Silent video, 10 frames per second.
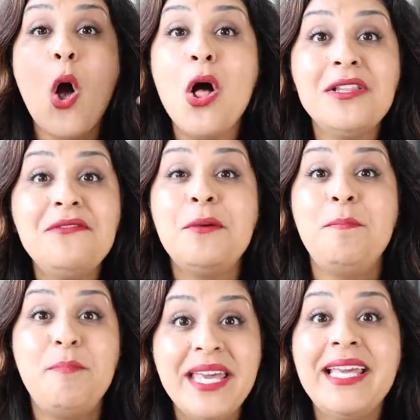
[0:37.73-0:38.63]
all of the
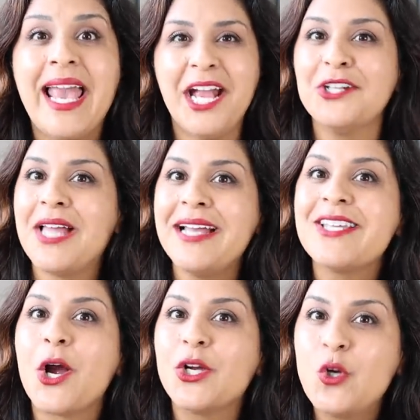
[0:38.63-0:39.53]
big
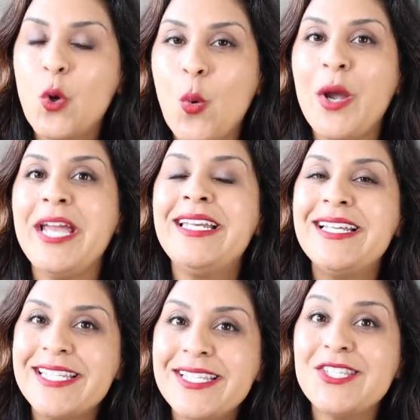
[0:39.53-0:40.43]
airlines are going
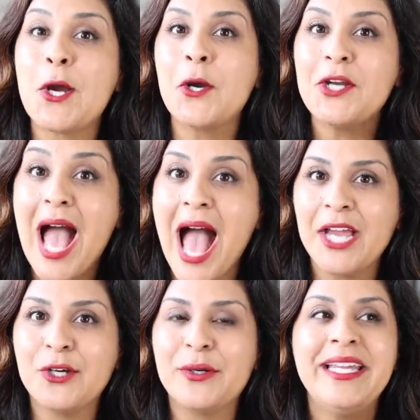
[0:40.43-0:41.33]
to start
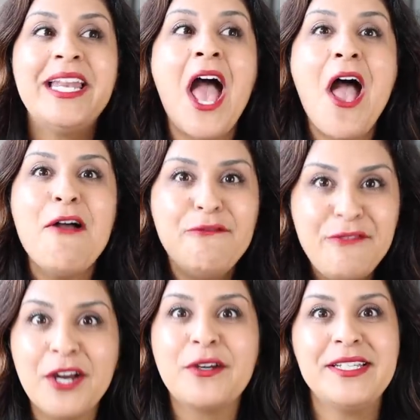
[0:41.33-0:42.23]
hiring
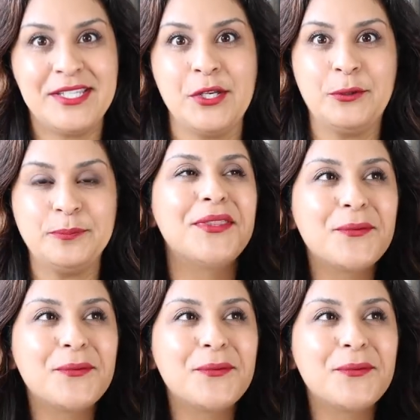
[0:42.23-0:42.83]
very soon.